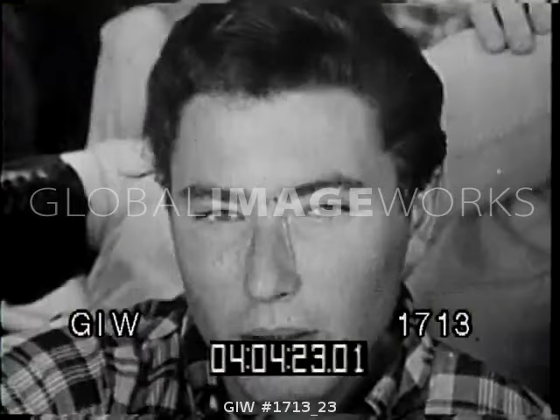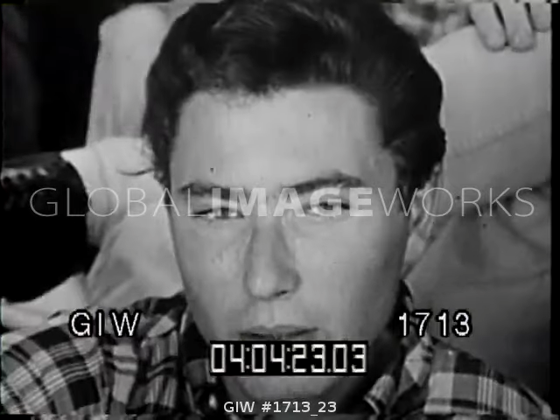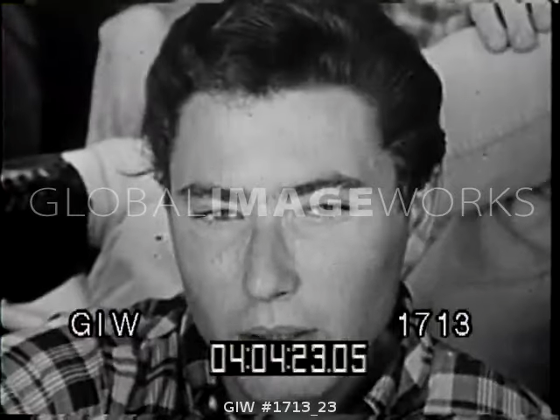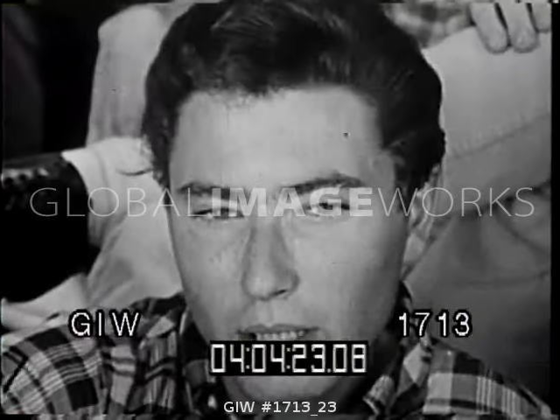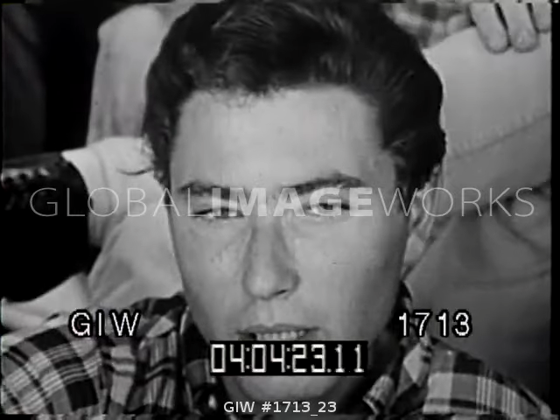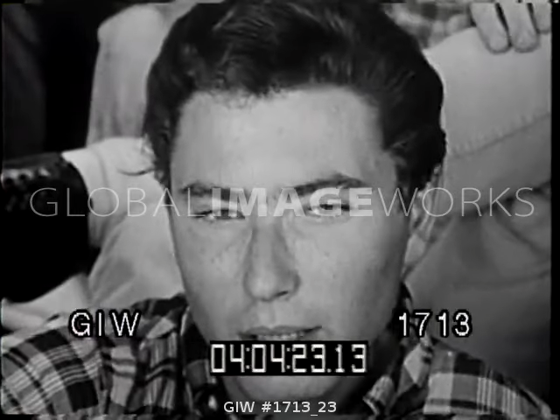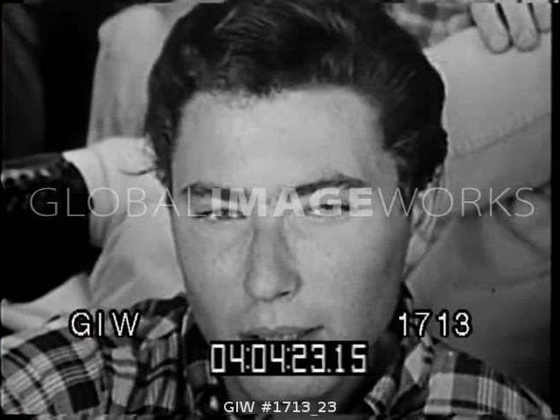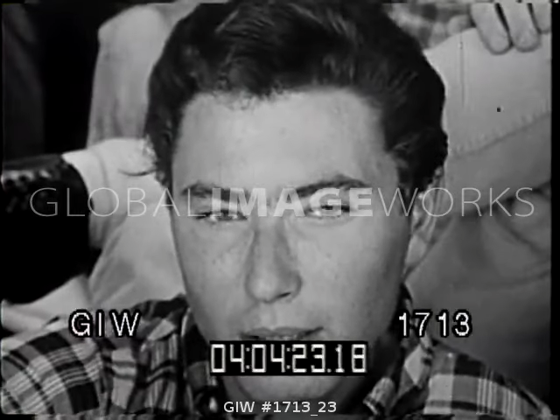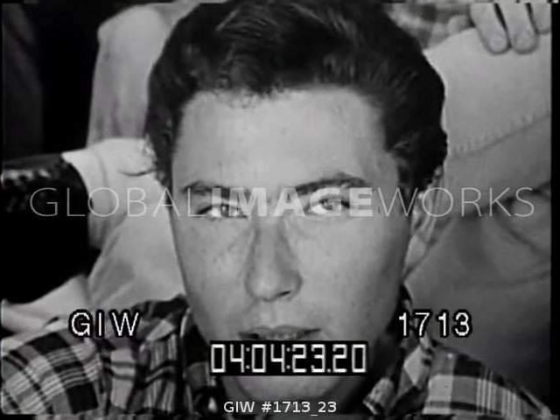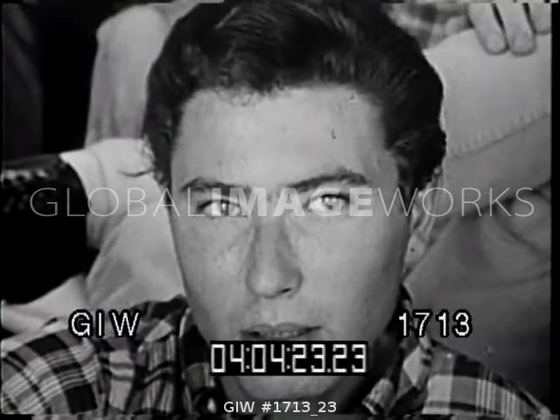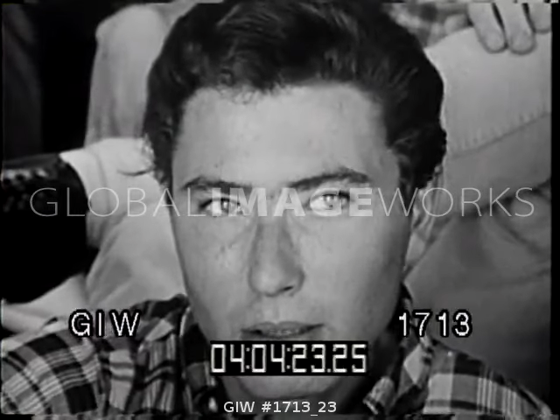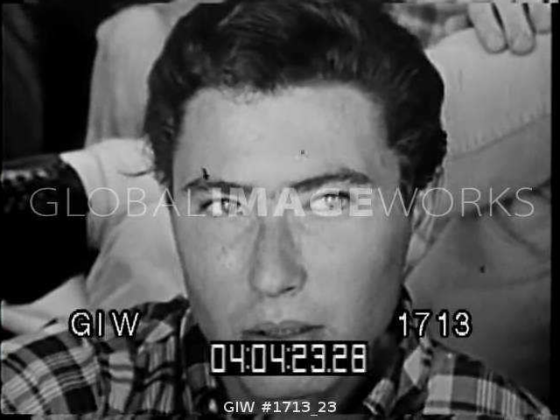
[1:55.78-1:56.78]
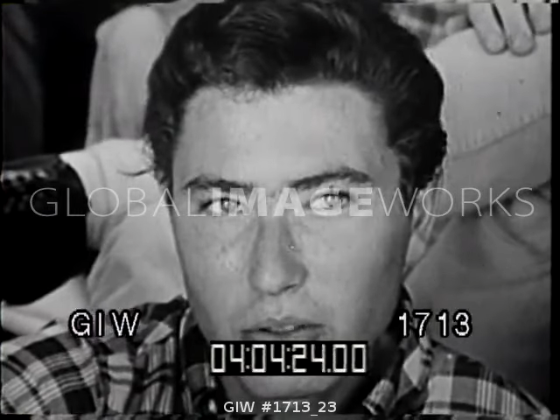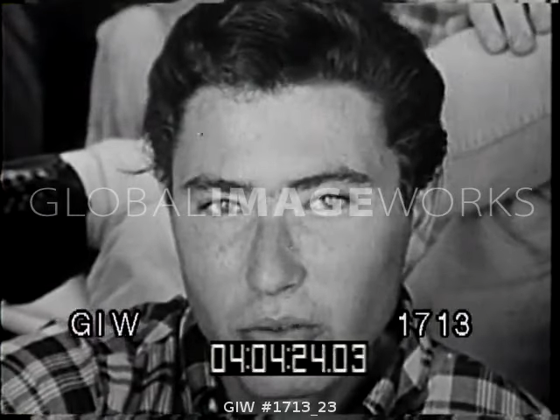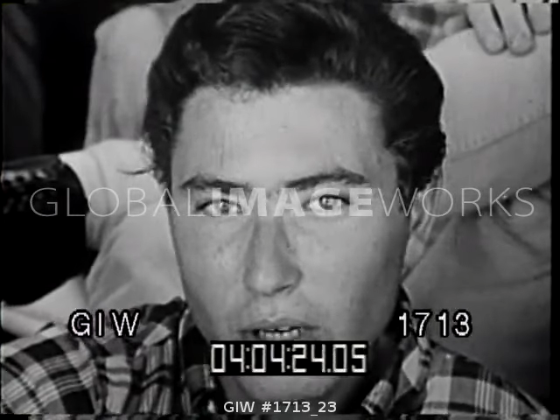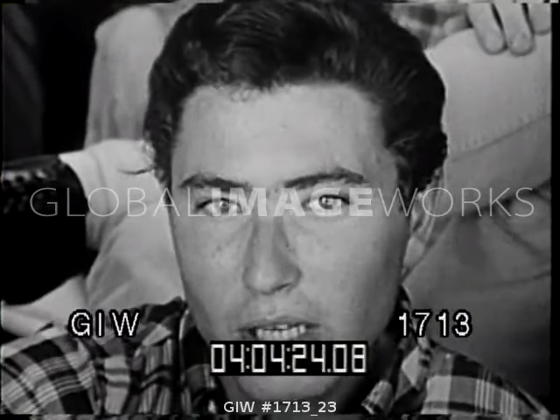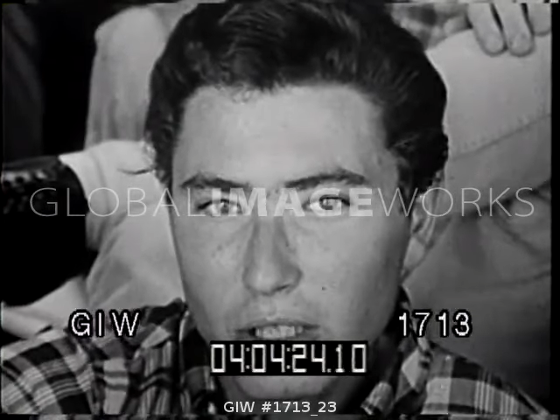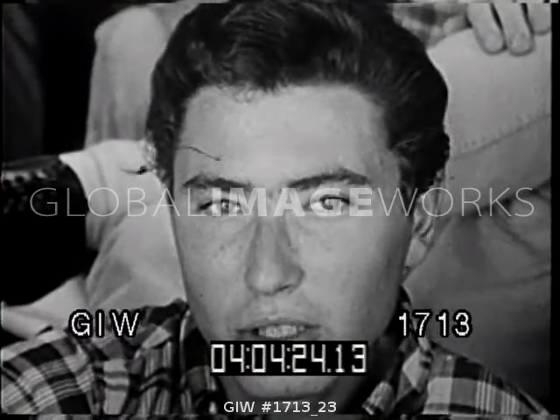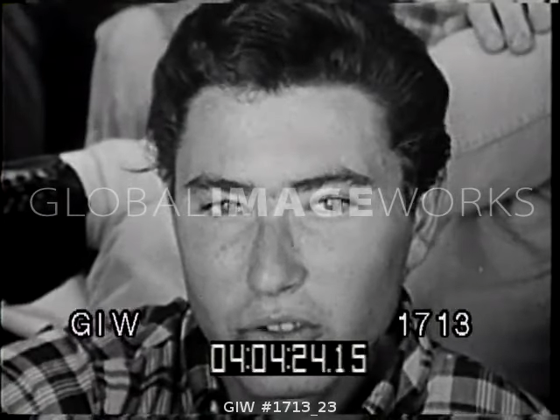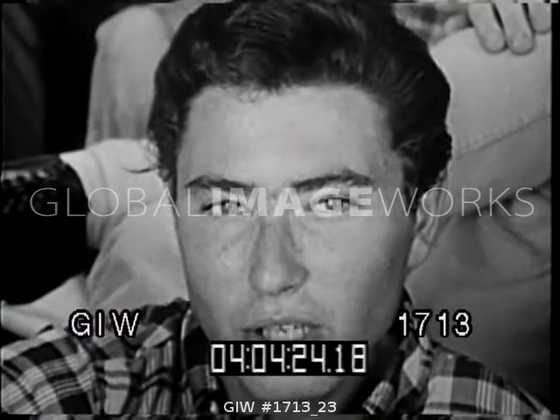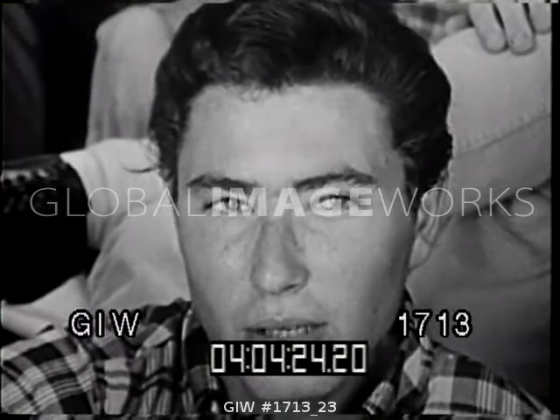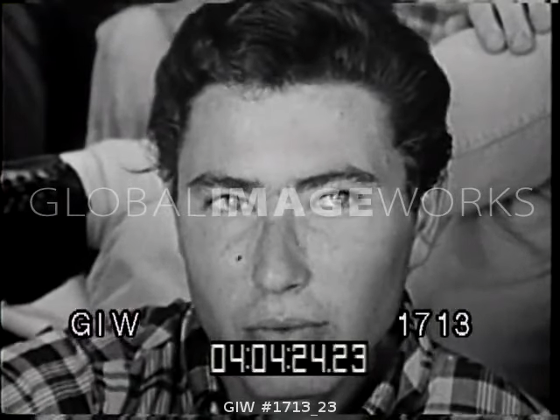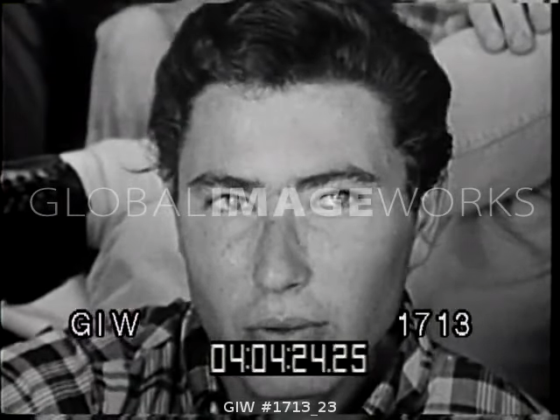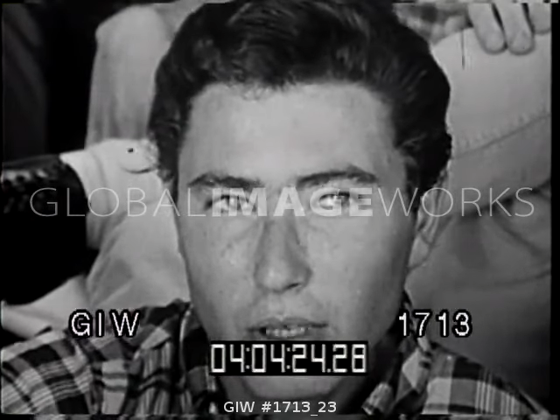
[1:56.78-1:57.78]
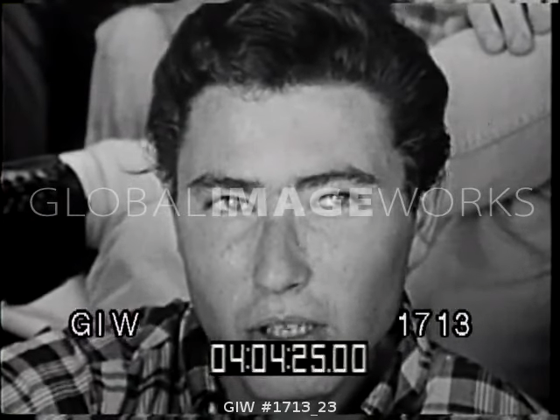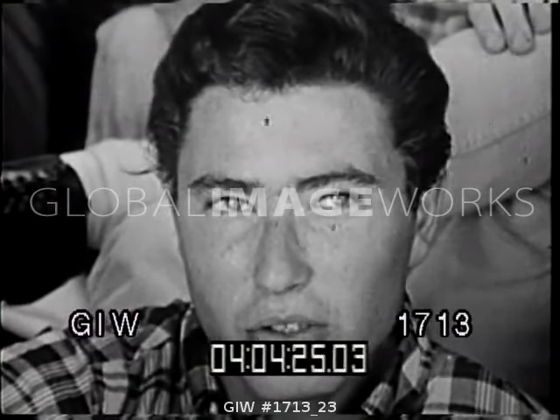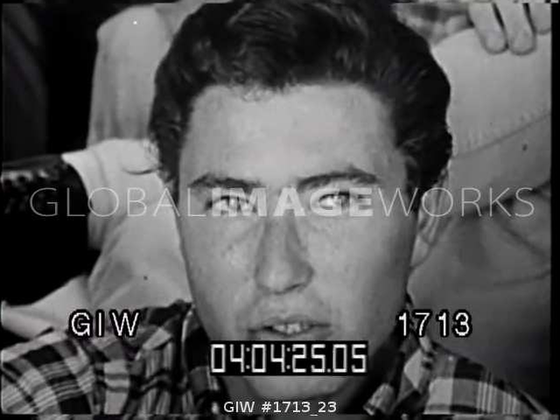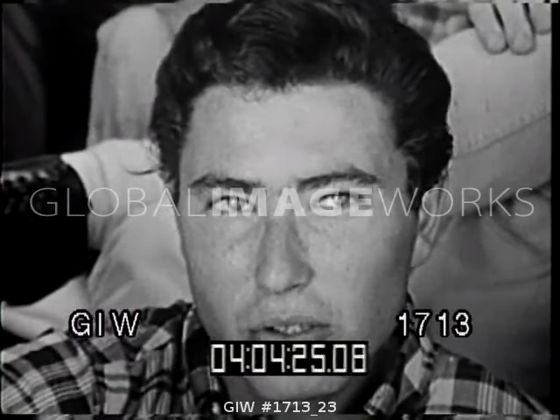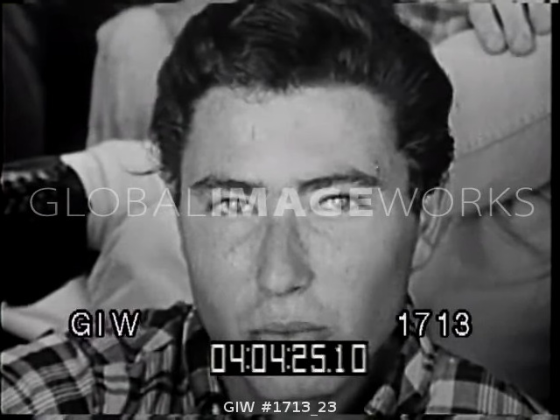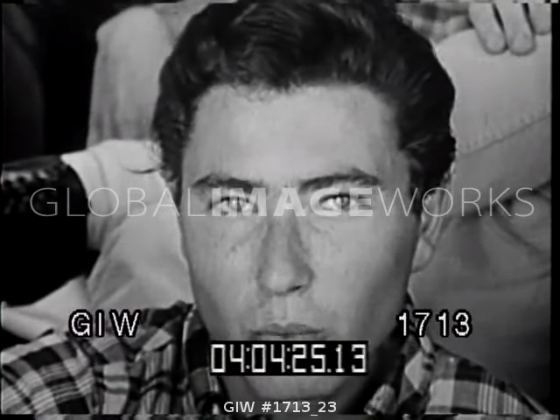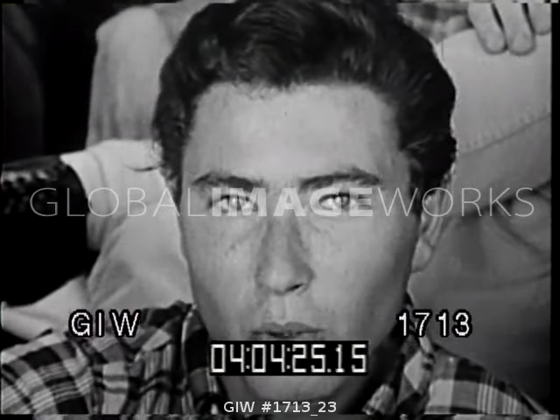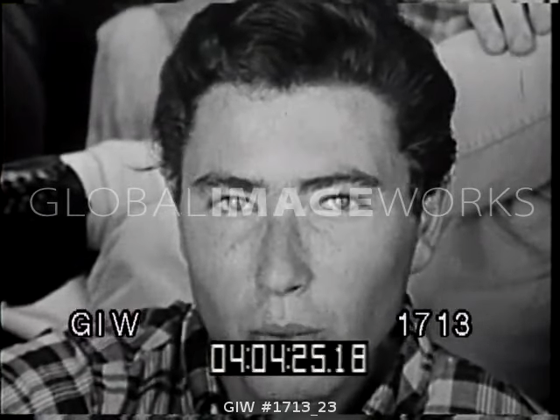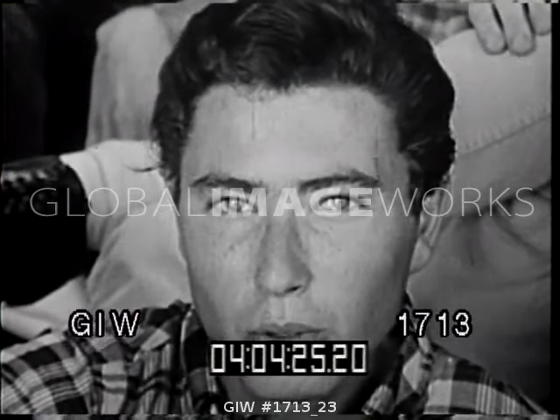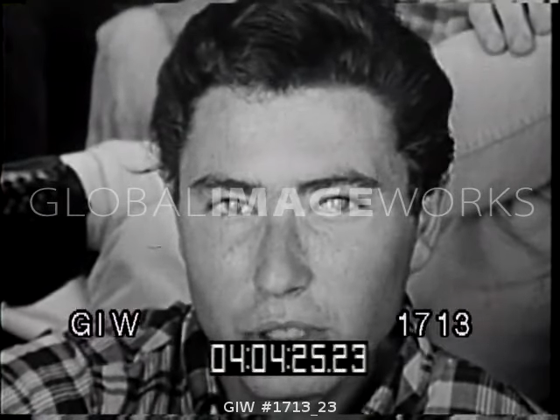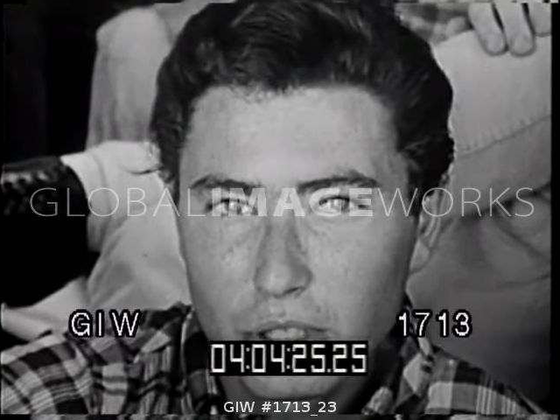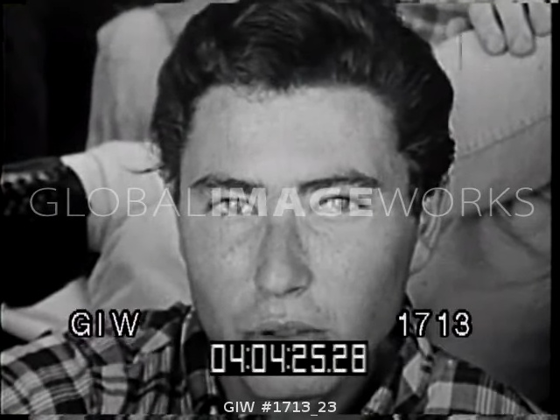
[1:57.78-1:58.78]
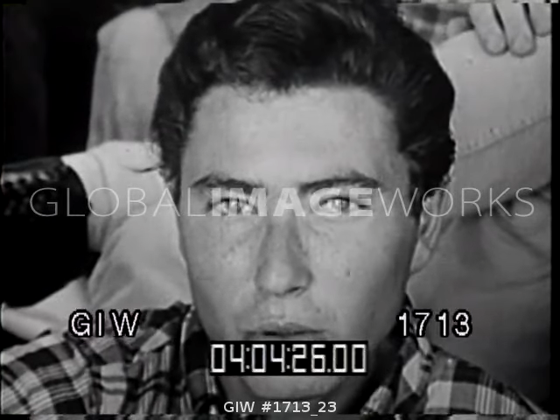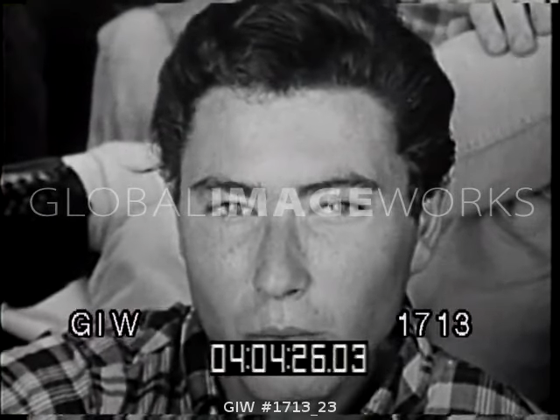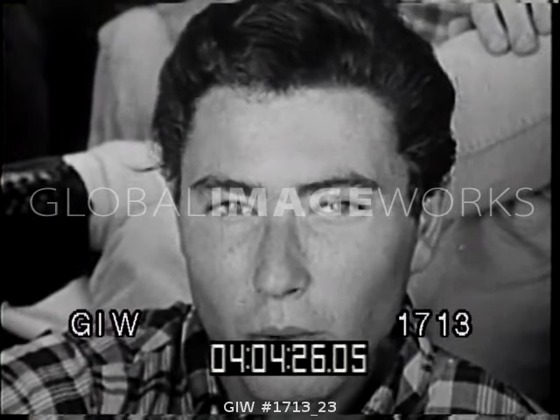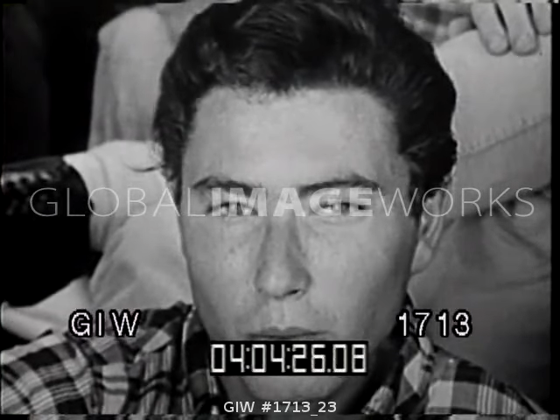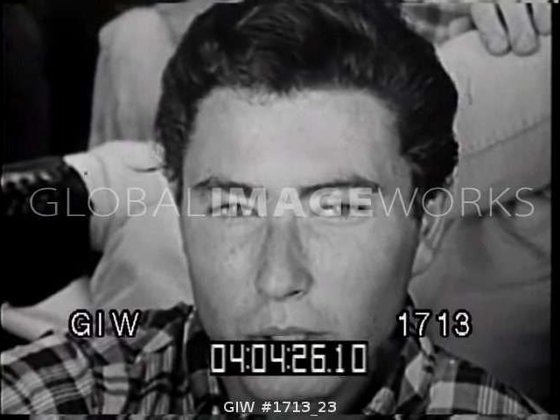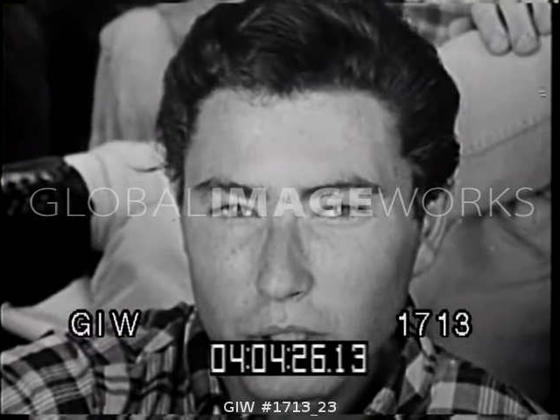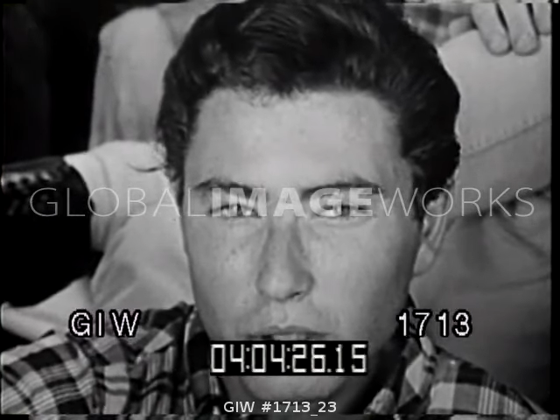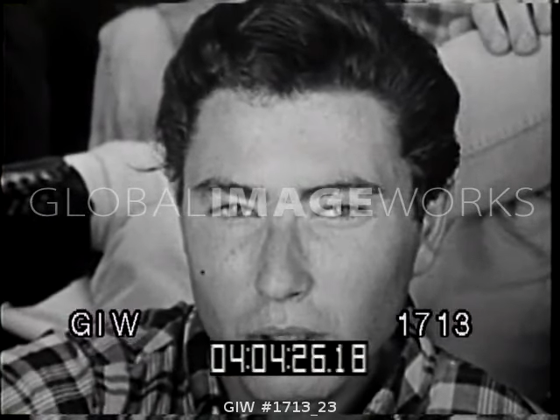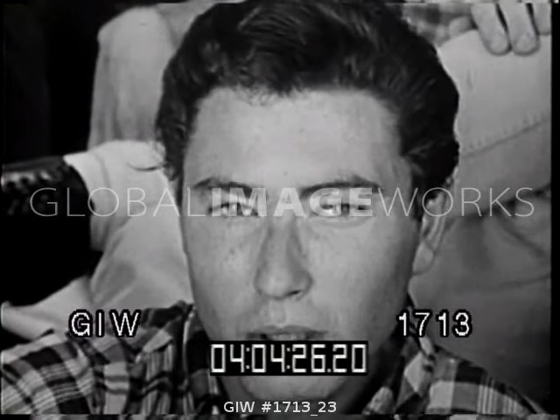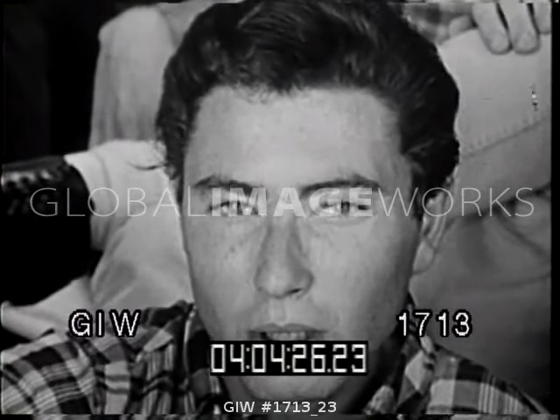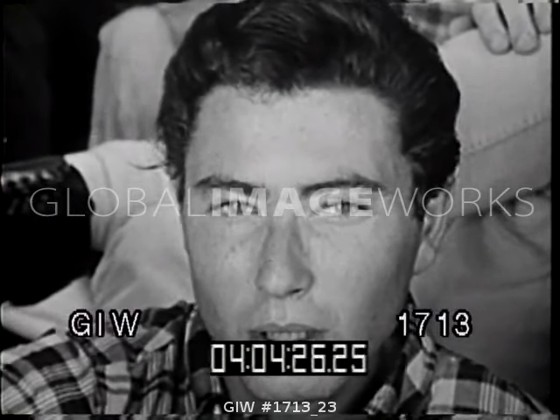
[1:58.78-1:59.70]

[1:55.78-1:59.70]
They try to decide for us what we should do and what we shouldn't.